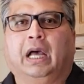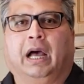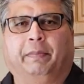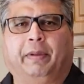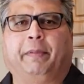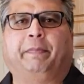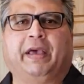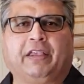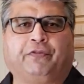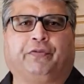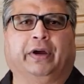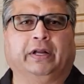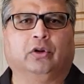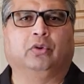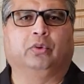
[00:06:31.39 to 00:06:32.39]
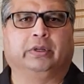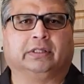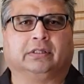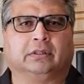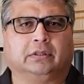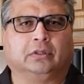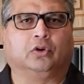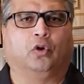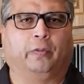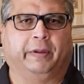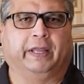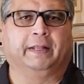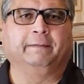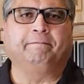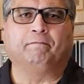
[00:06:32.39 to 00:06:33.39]
And my best friend, who is
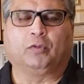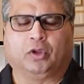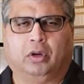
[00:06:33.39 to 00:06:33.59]
Gobin,